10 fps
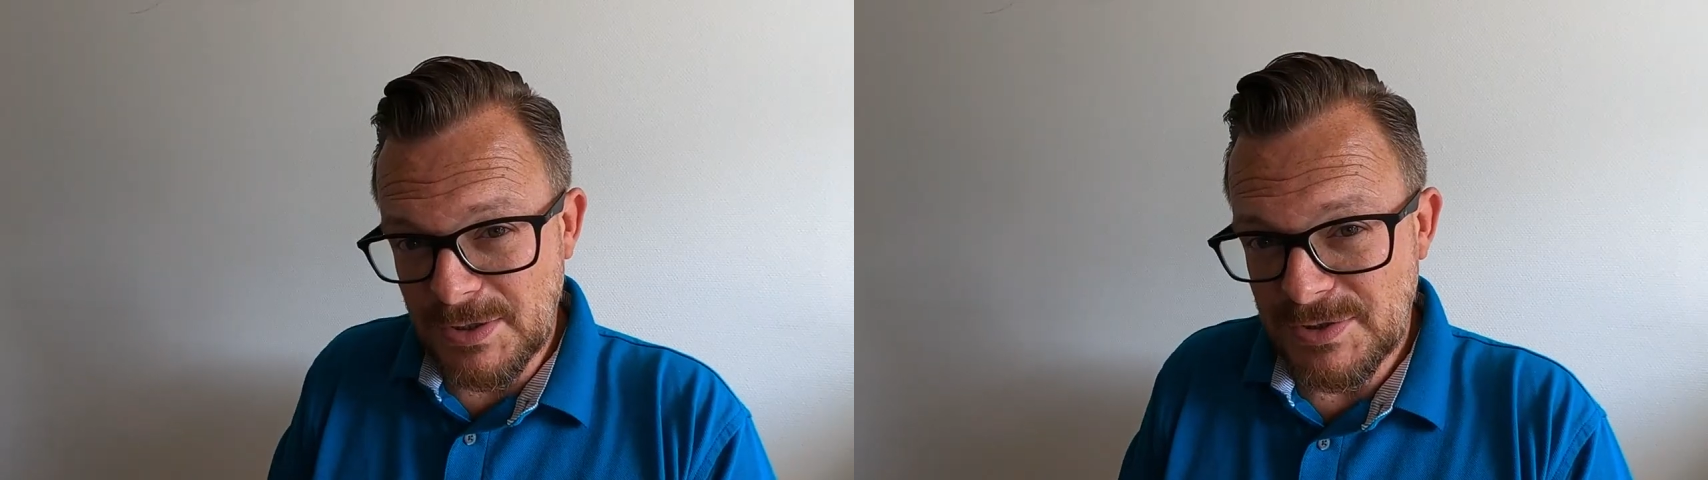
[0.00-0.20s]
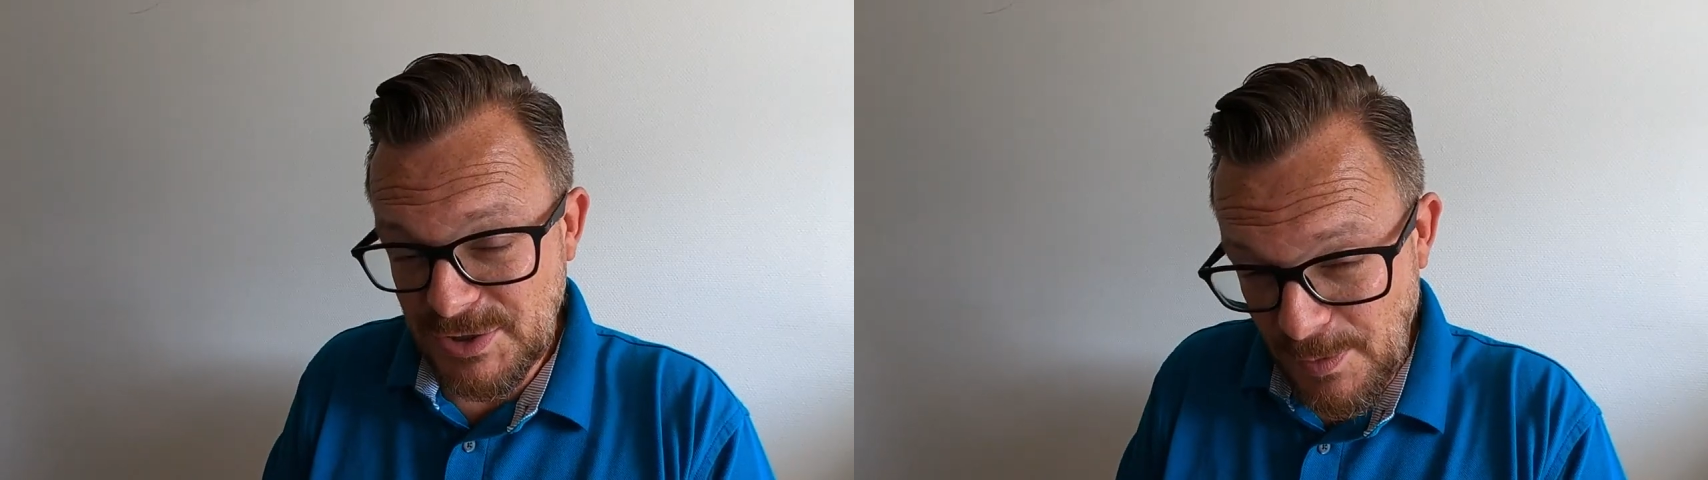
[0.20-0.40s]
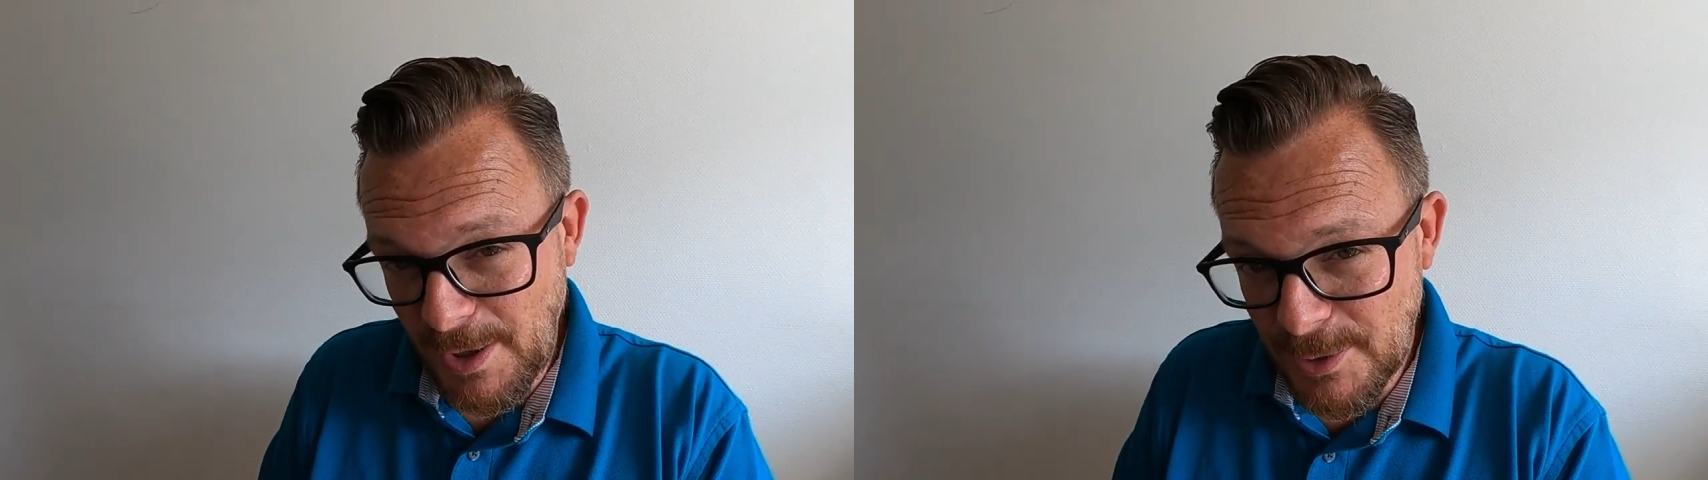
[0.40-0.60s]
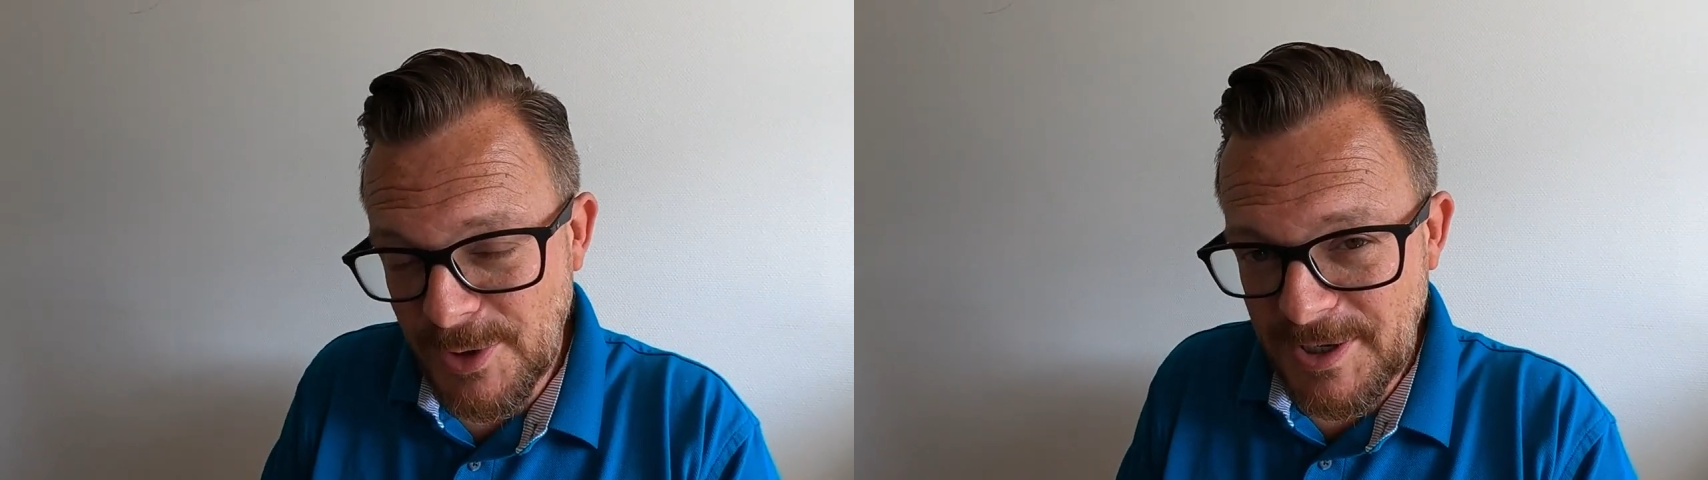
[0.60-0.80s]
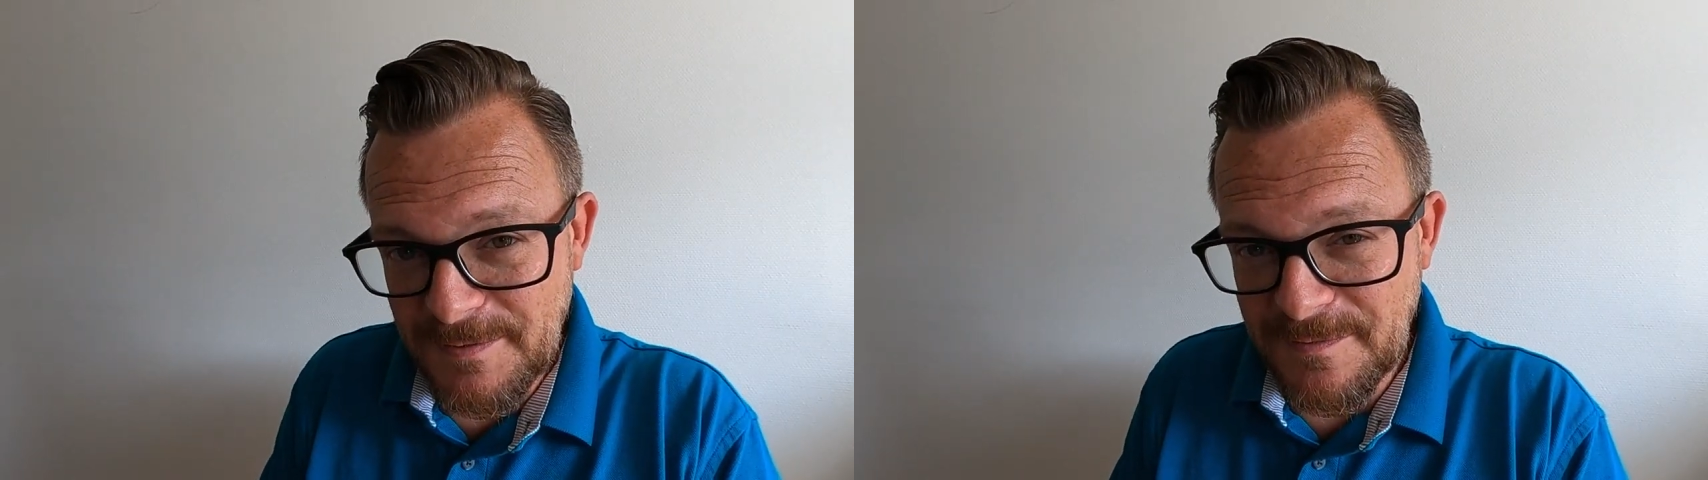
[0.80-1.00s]
So I
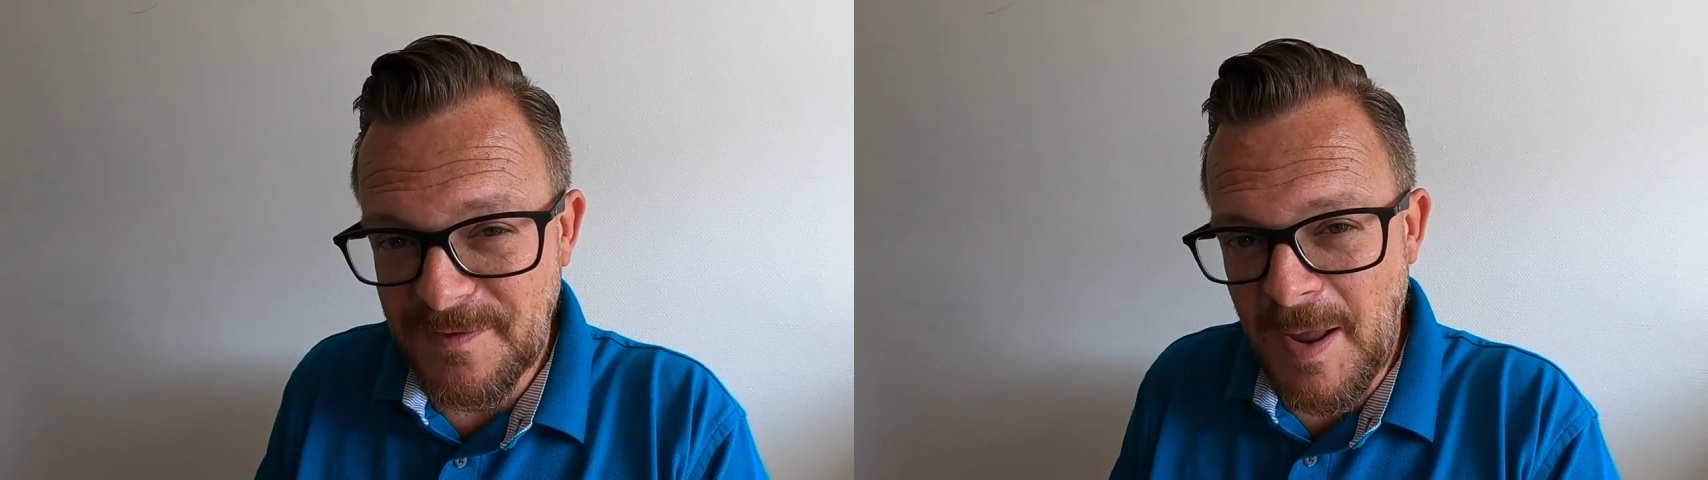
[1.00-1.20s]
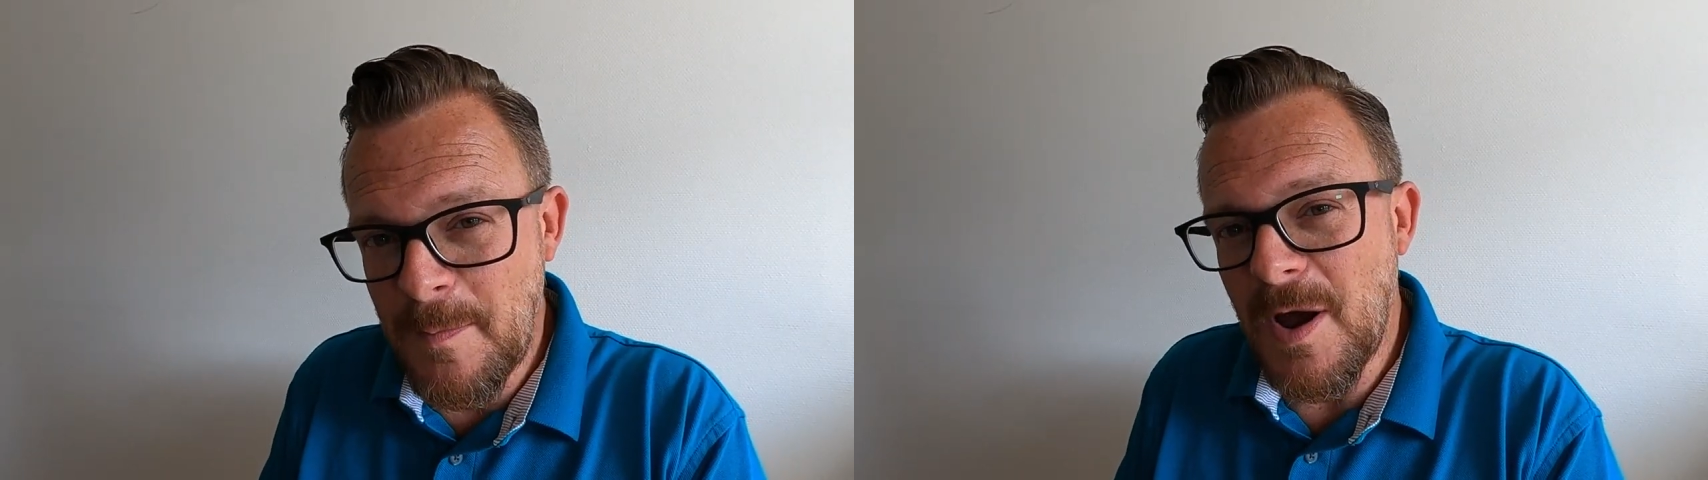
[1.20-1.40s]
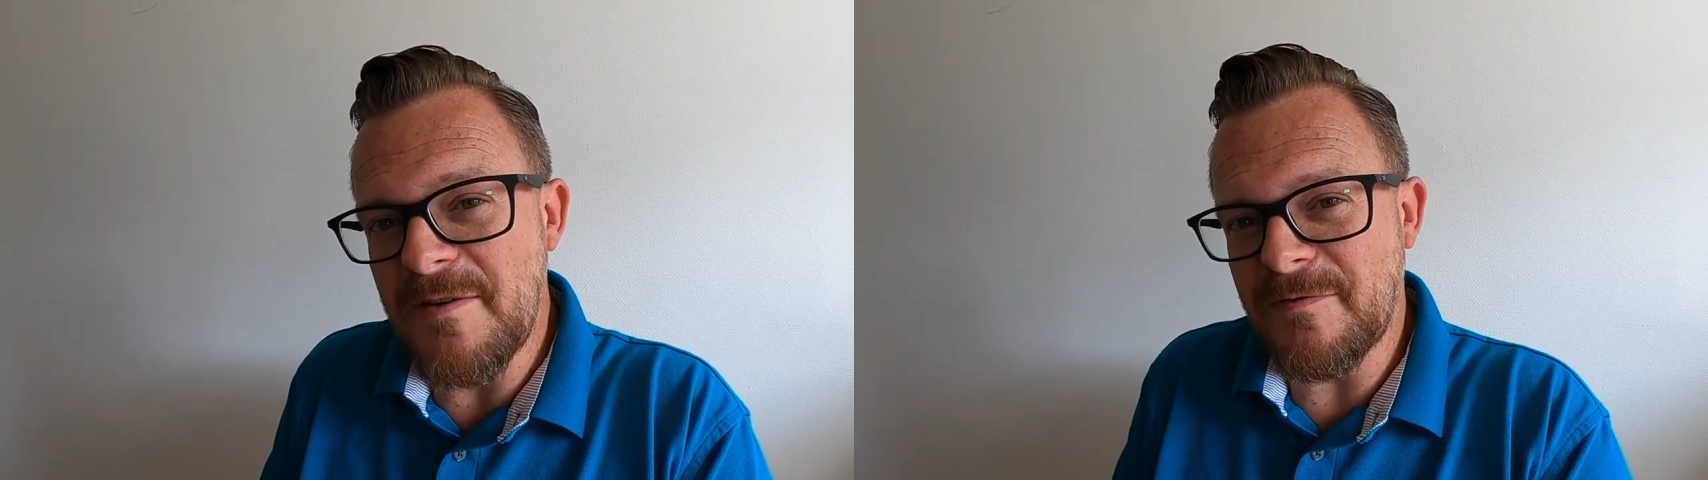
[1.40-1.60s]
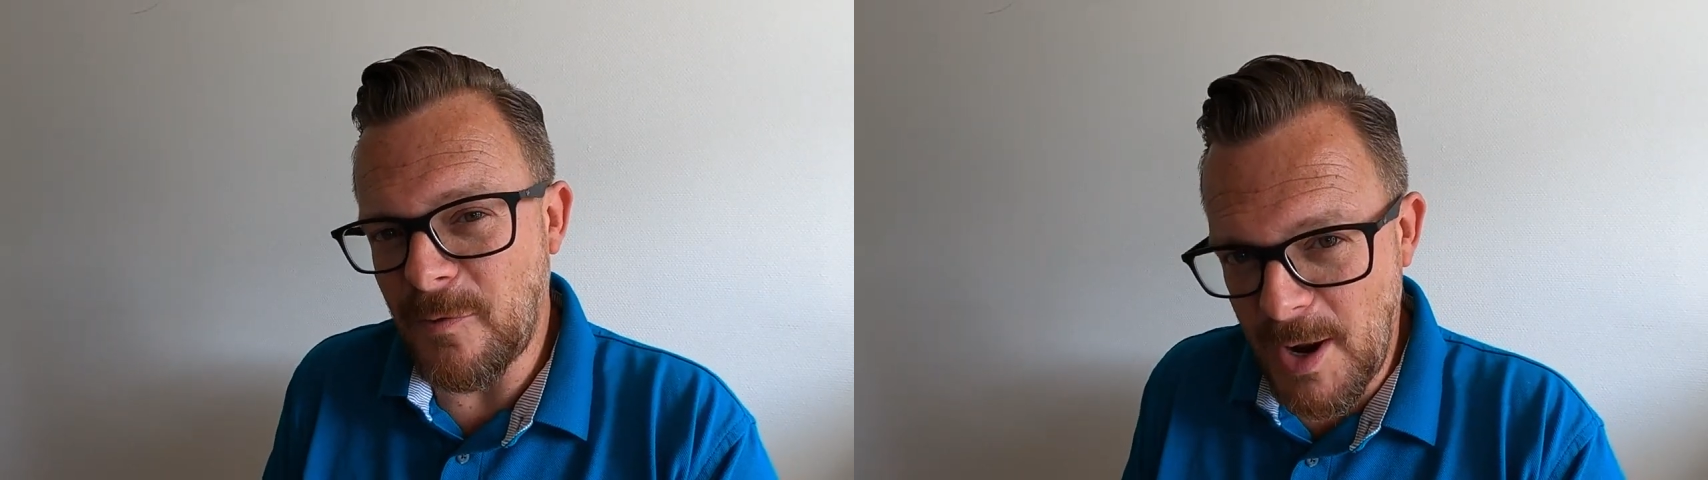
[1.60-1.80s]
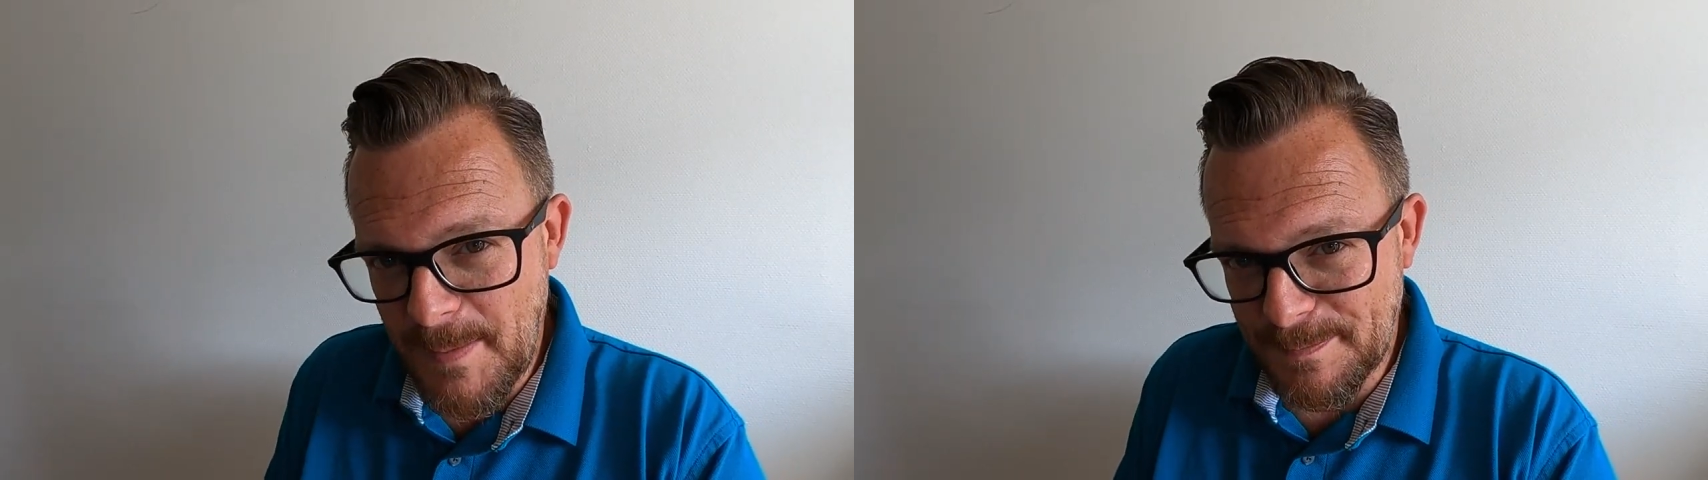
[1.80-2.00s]
look at it frame by
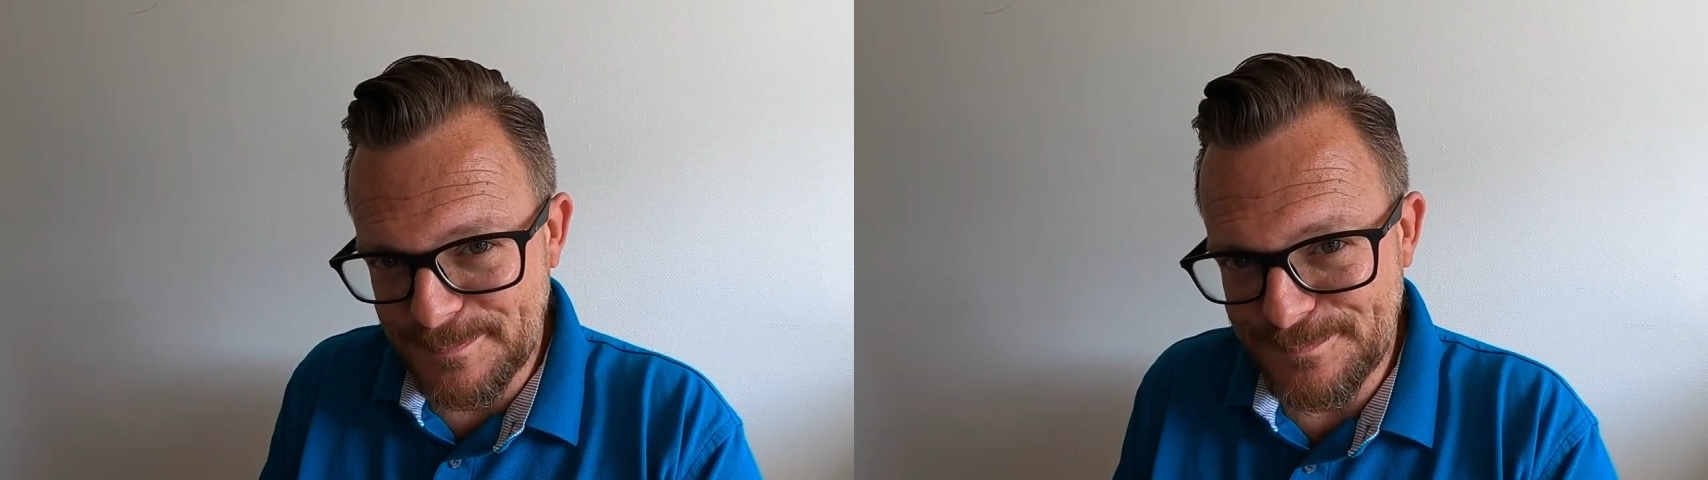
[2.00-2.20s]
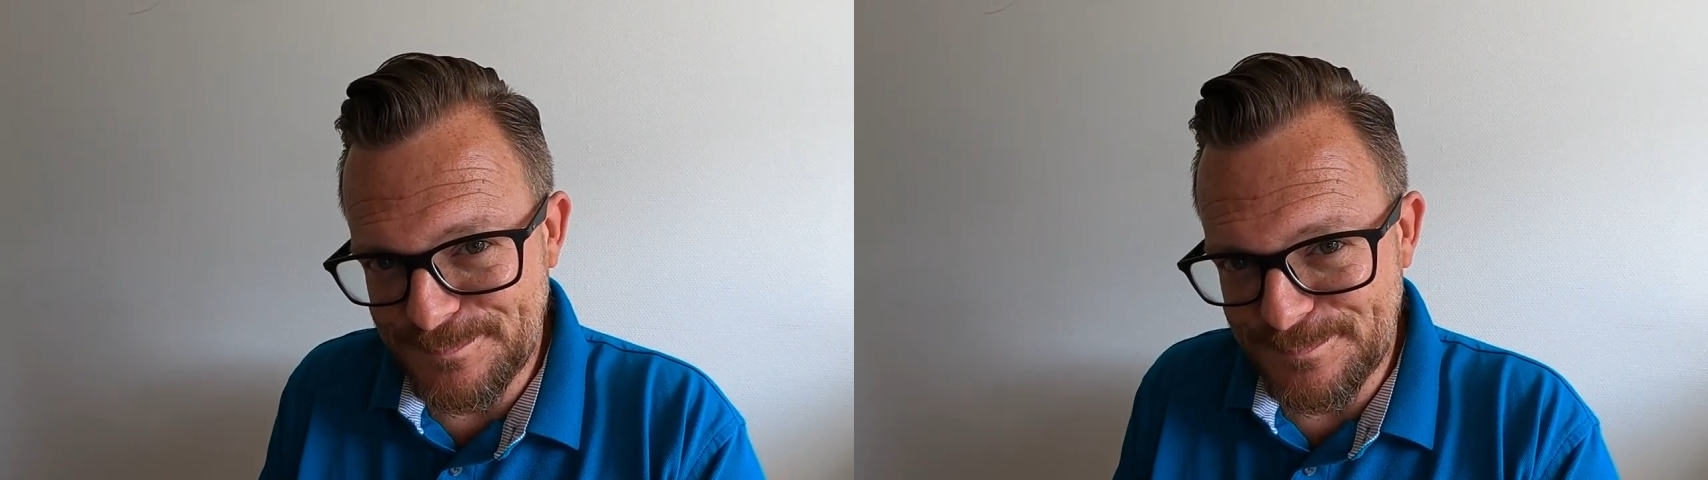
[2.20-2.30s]
frame.